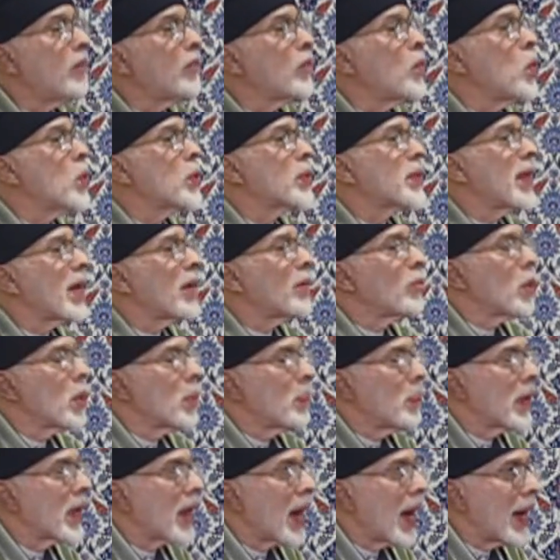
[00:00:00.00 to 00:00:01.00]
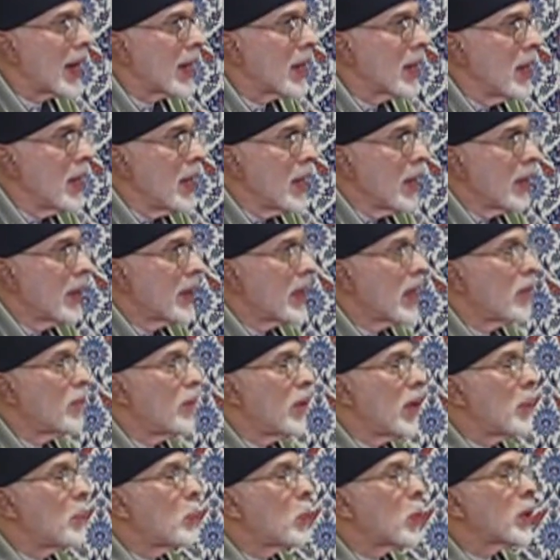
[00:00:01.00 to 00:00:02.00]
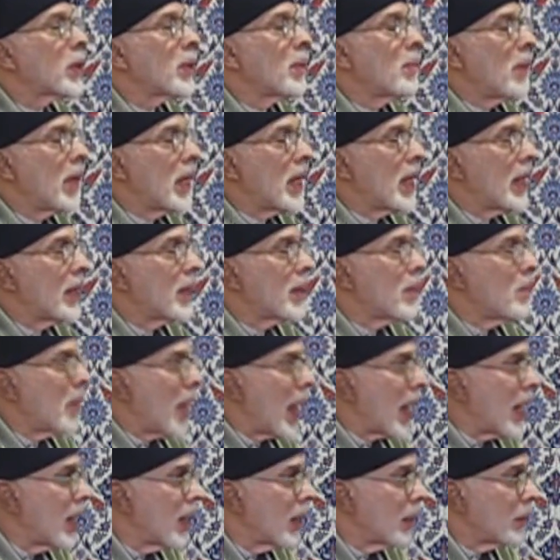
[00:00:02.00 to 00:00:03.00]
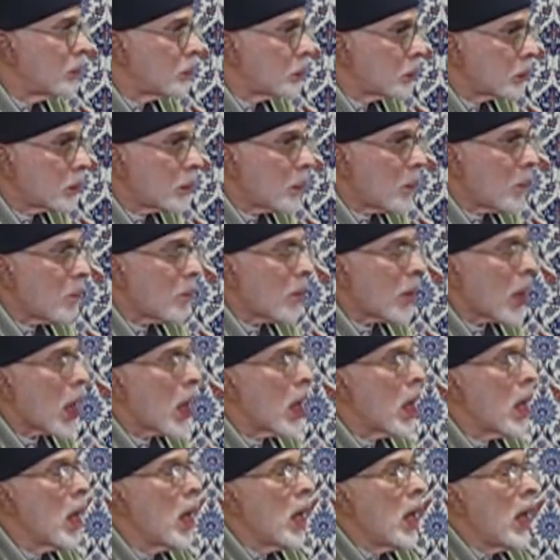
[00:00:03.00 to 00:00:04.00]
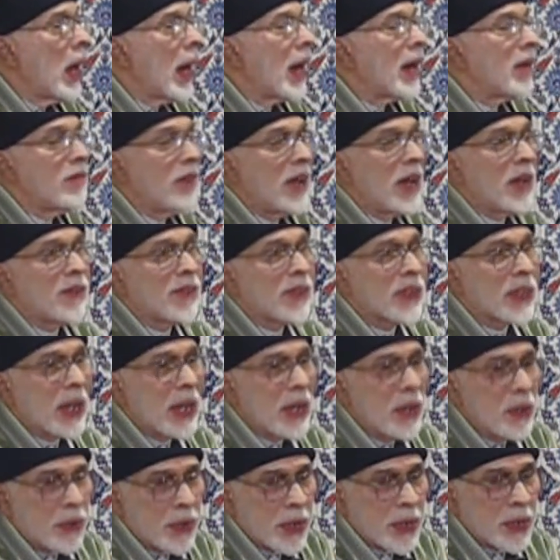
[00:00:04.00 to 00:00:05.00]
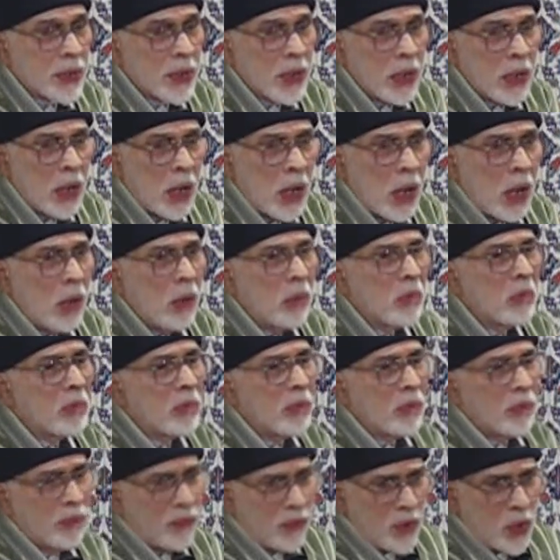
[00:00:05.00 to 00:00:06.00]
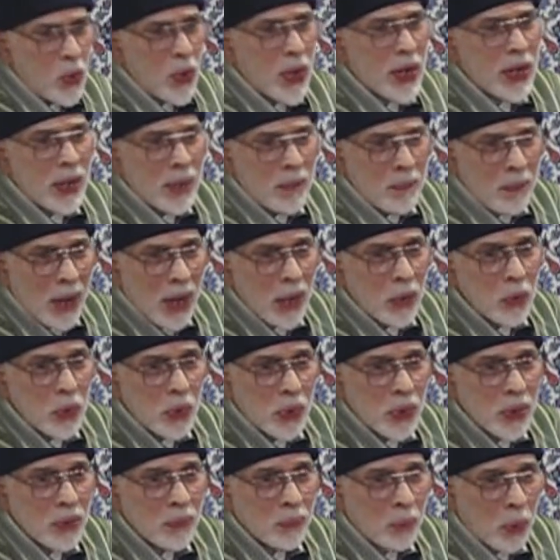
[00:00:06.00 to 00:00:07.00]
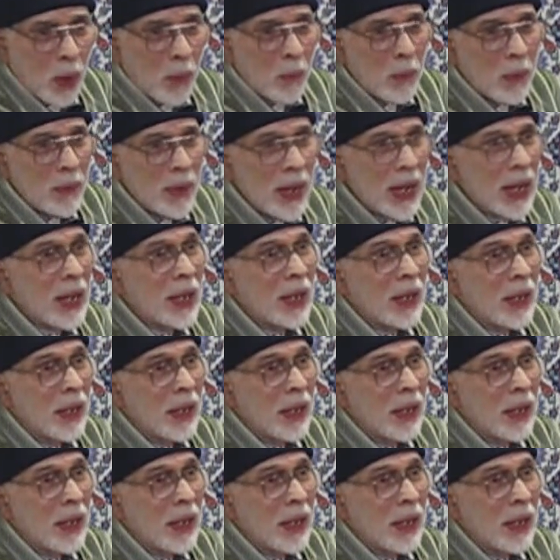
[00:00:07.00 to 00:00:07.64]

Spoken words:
course, that won't be right, that we put the money in the bank and wait for the interest. A few hundred pounds, probably.